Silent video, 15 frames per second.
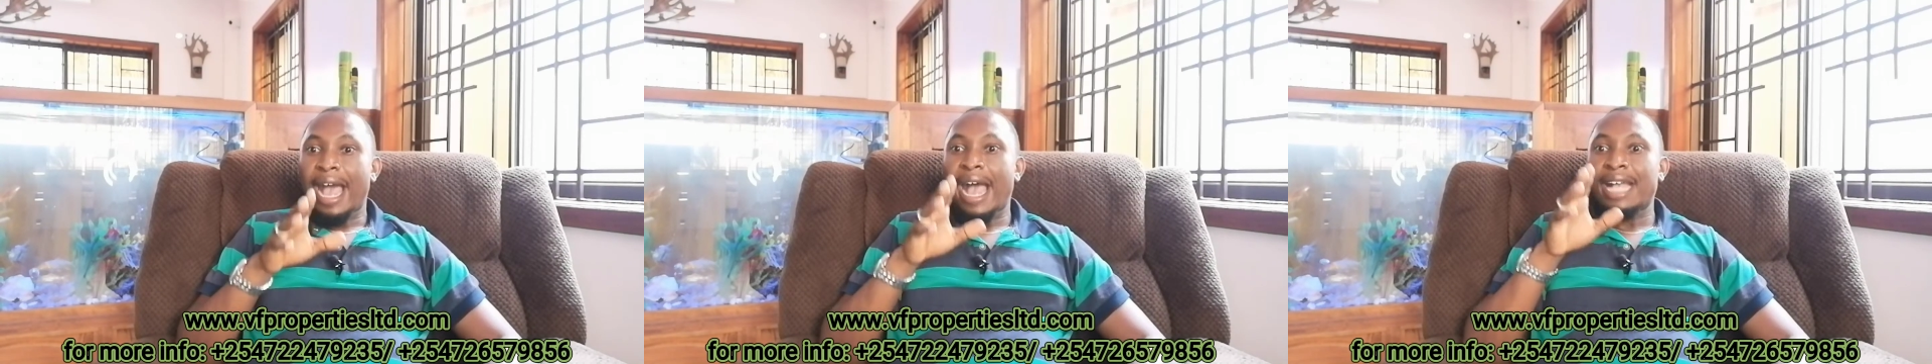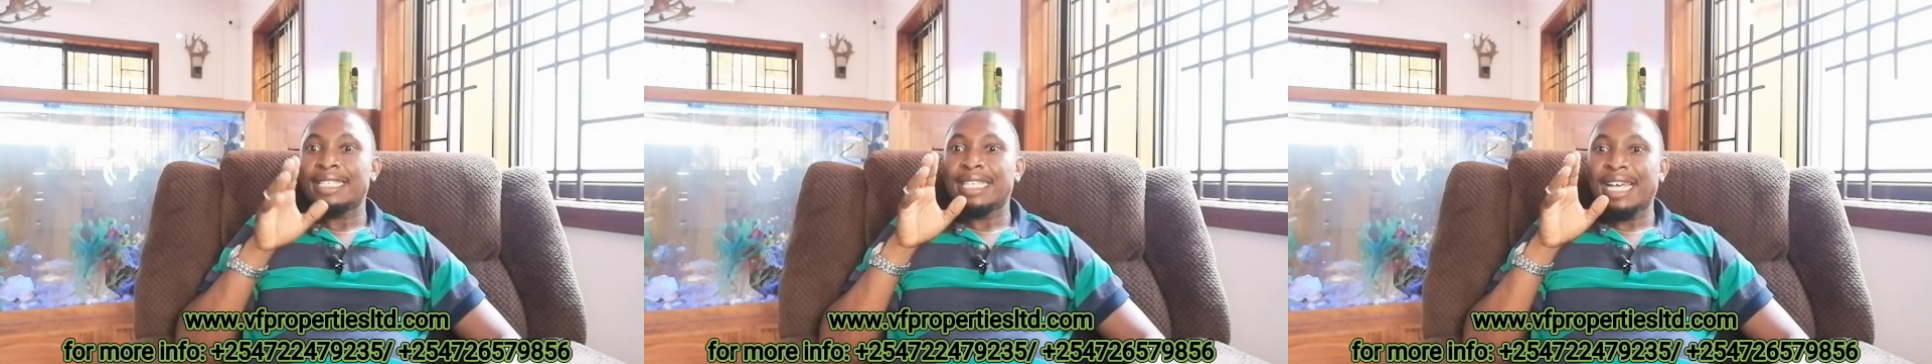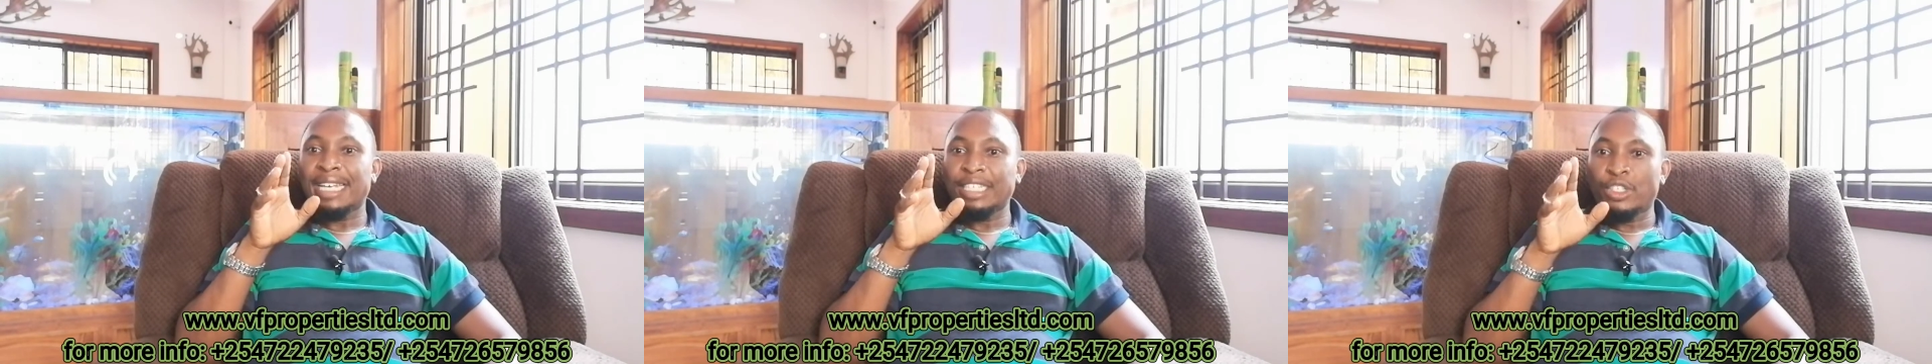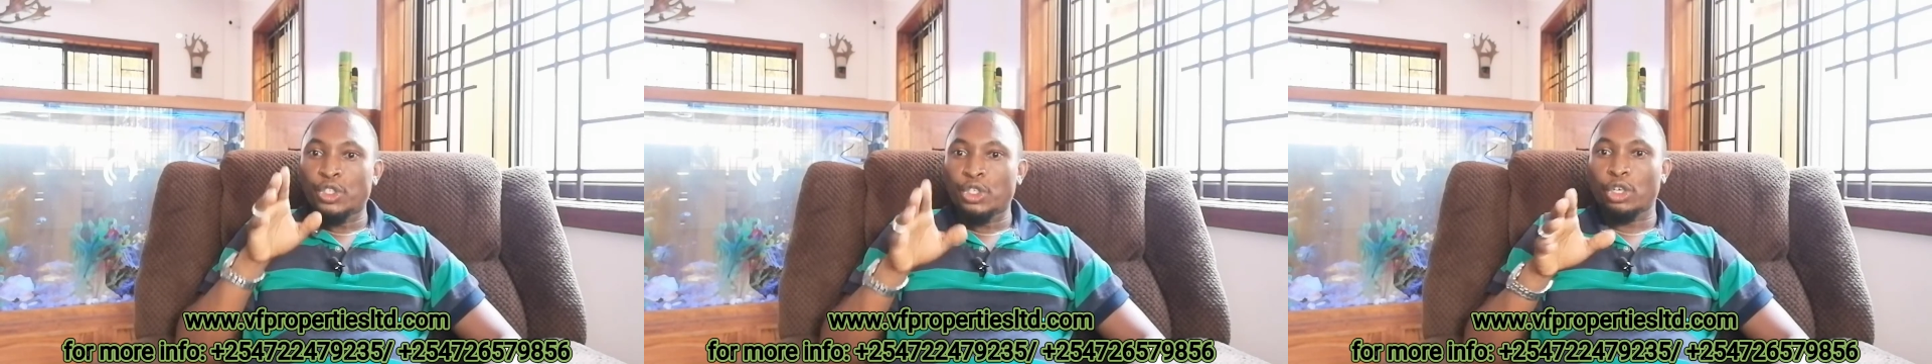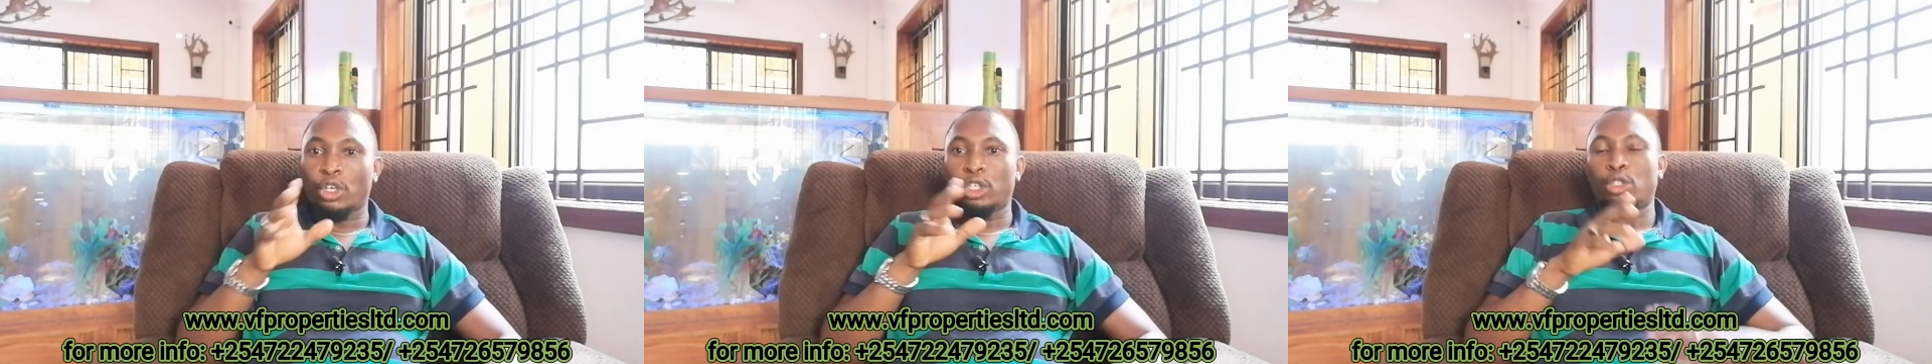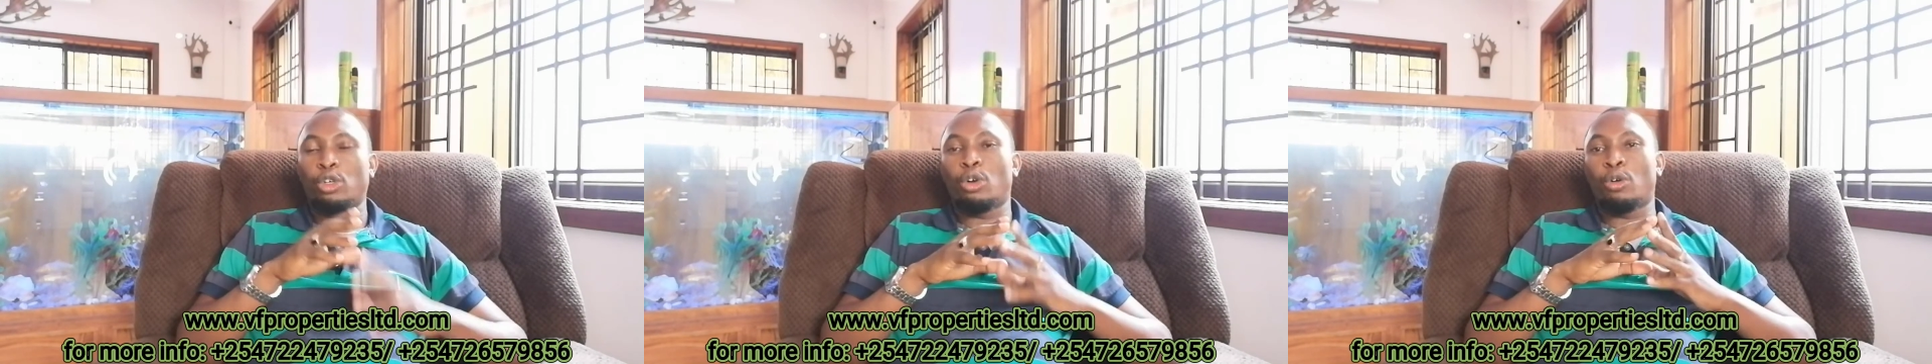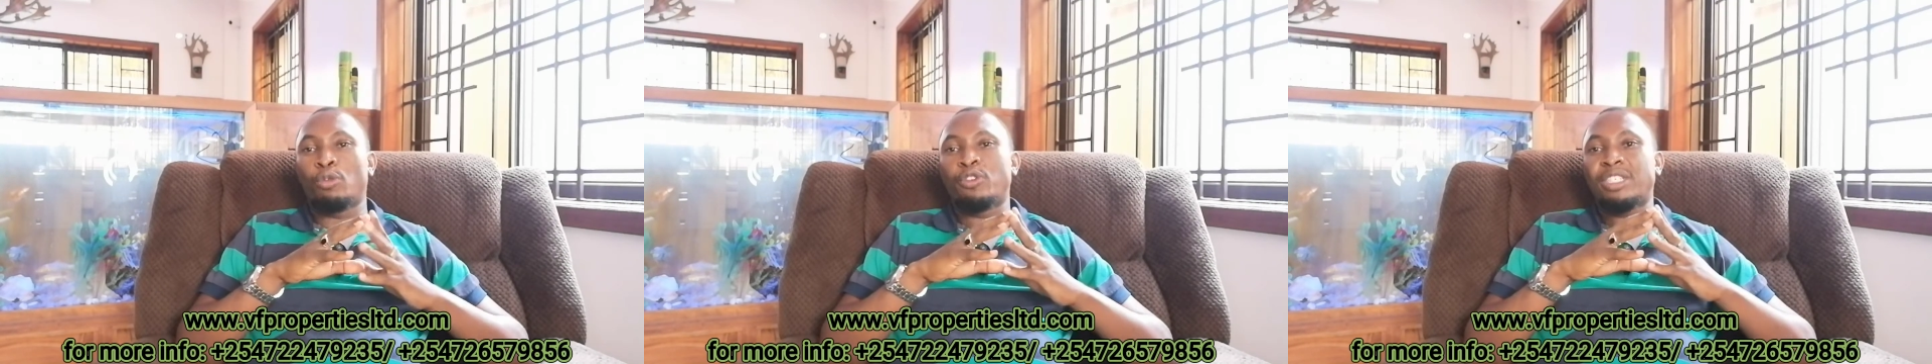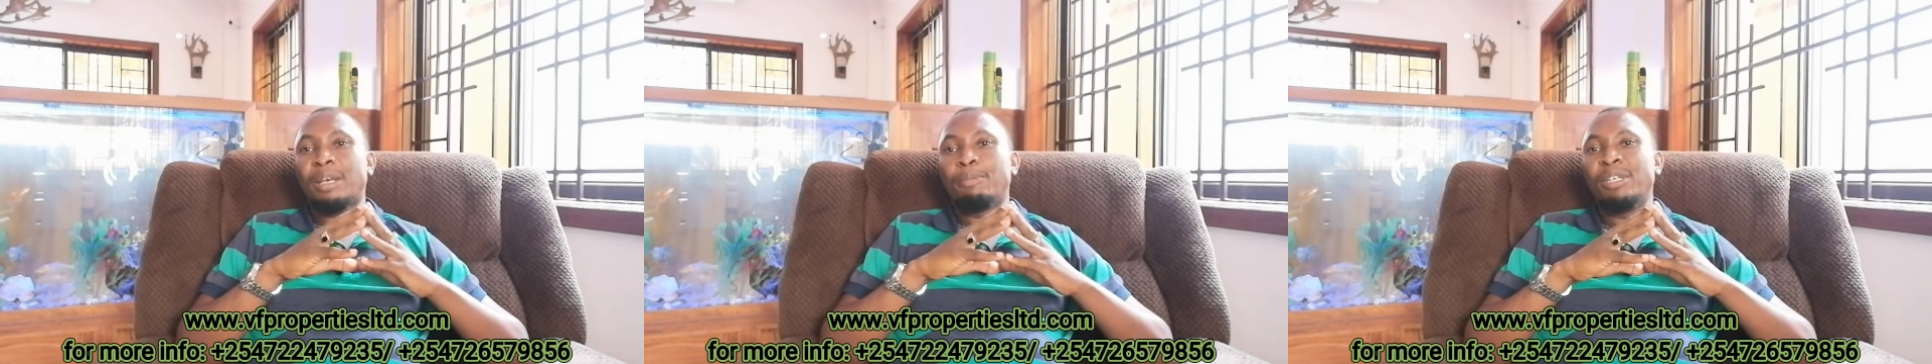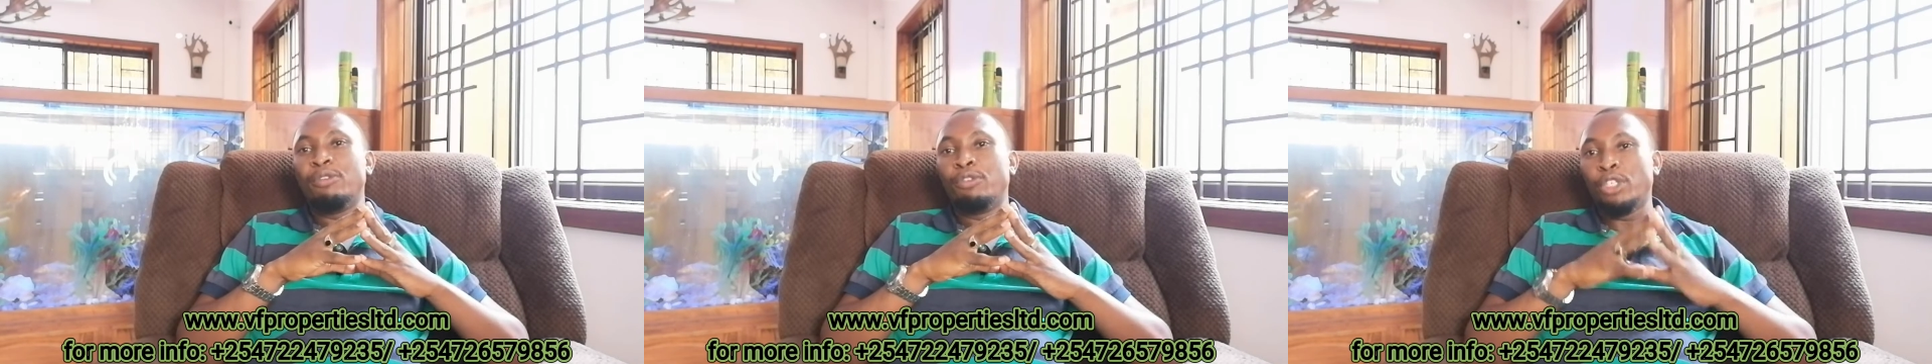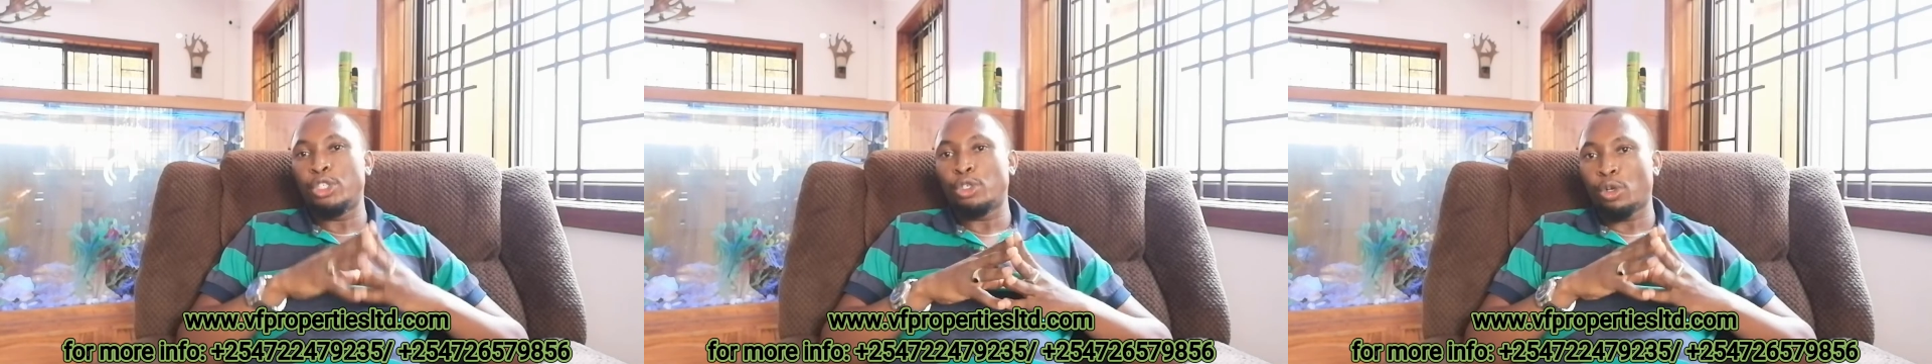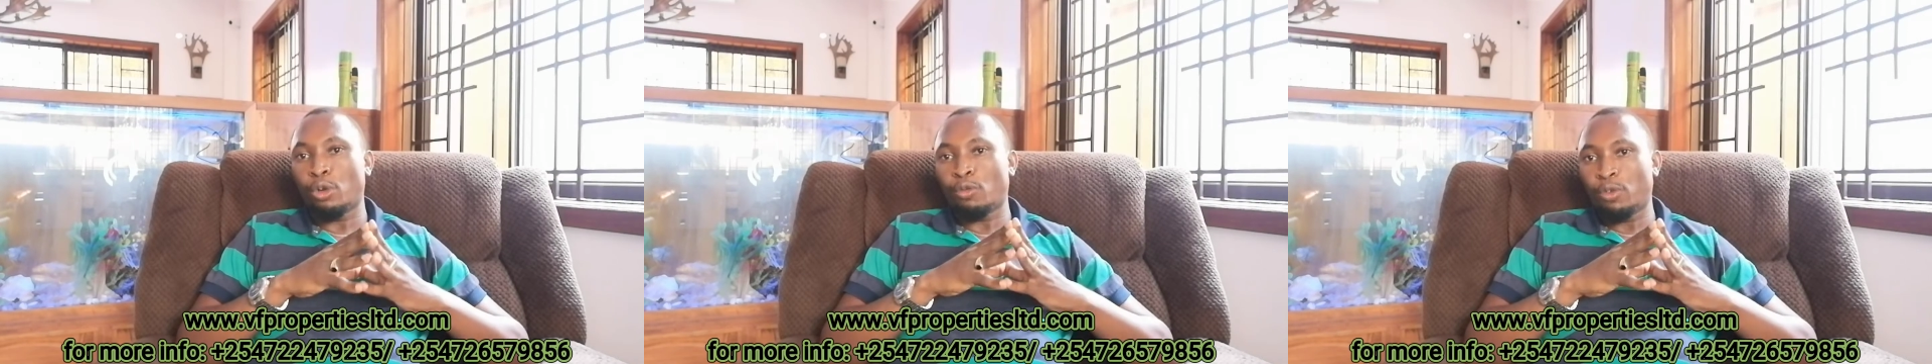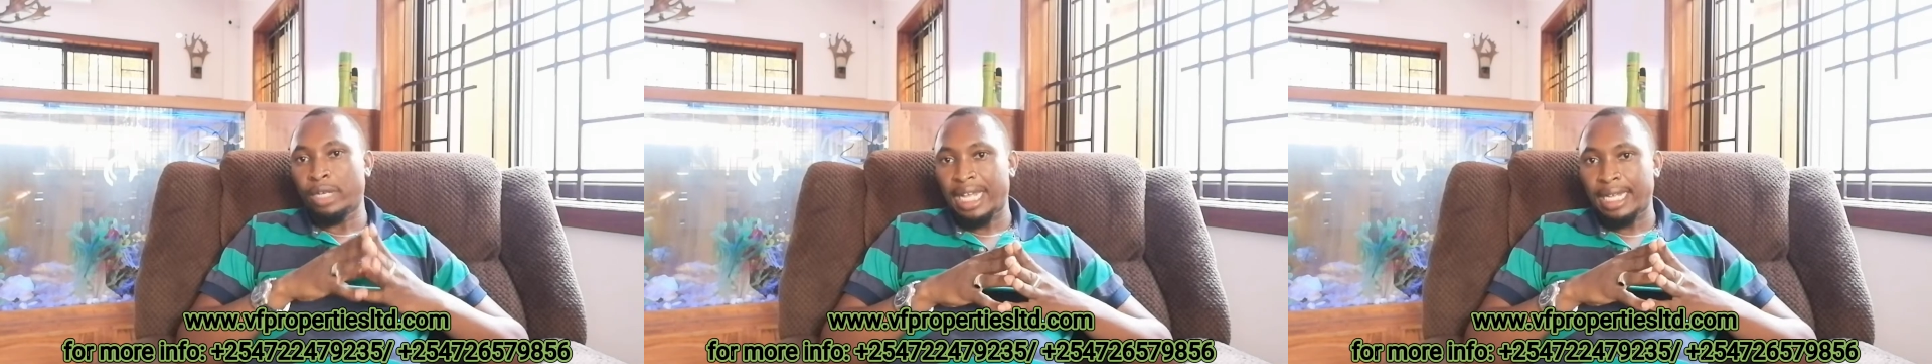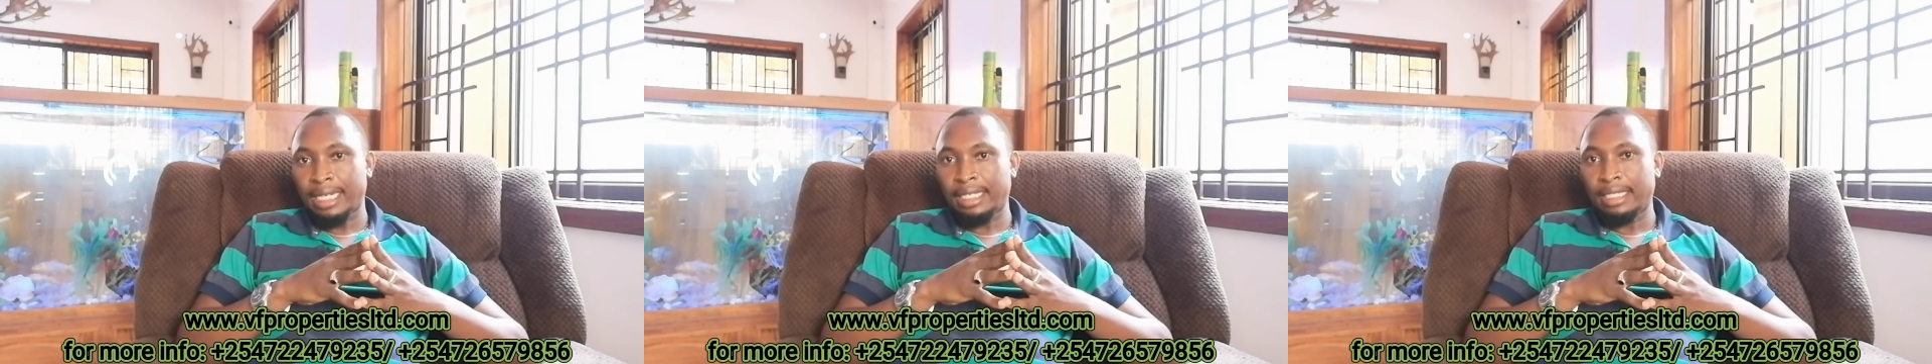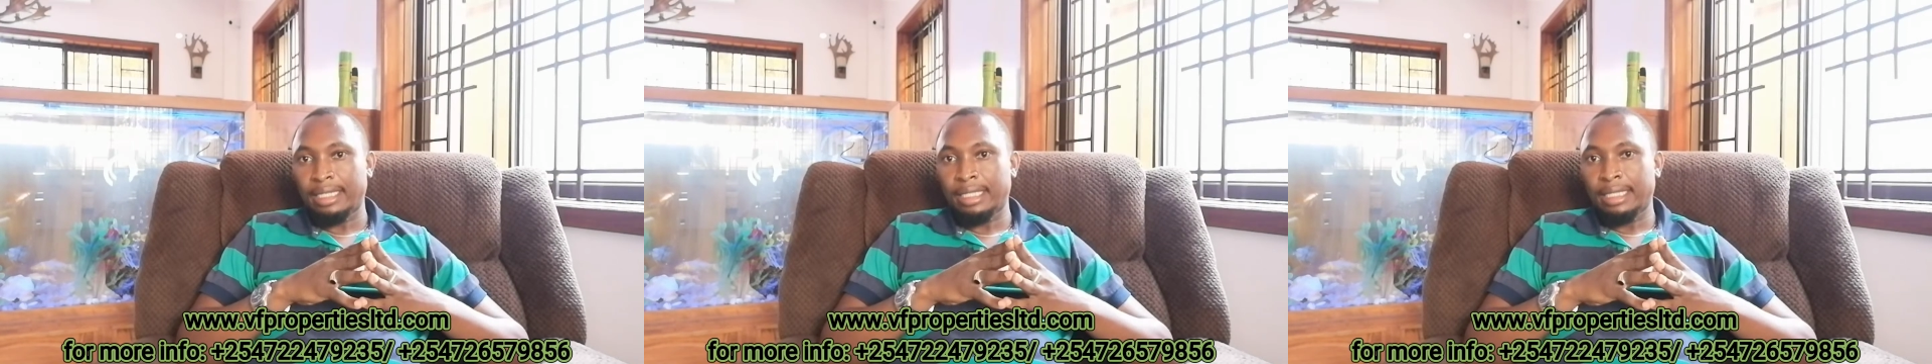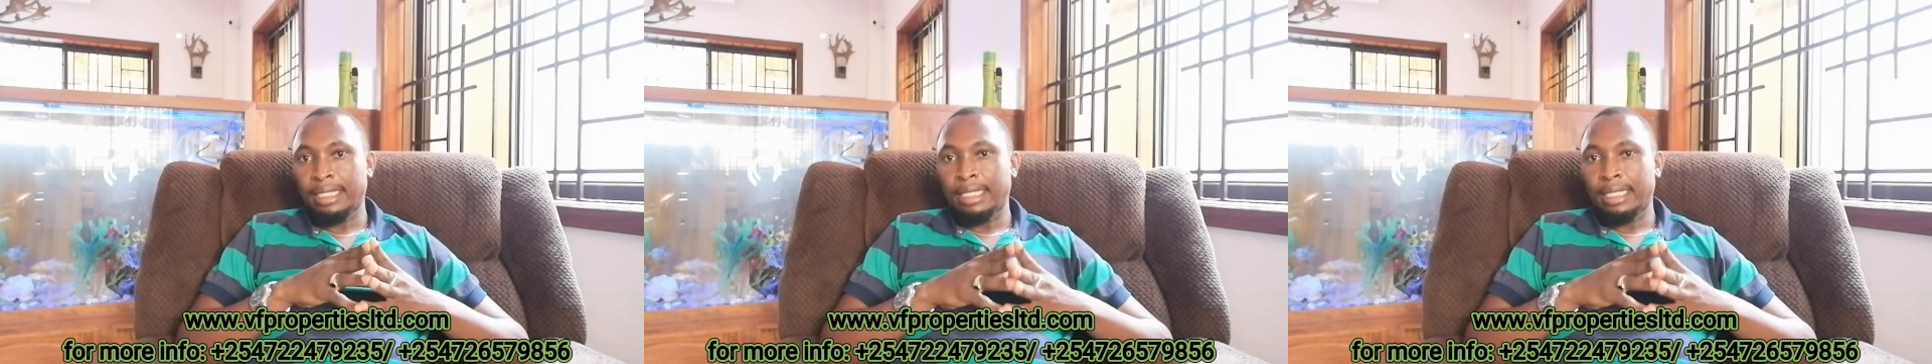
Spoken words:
as a result of subdivision of land,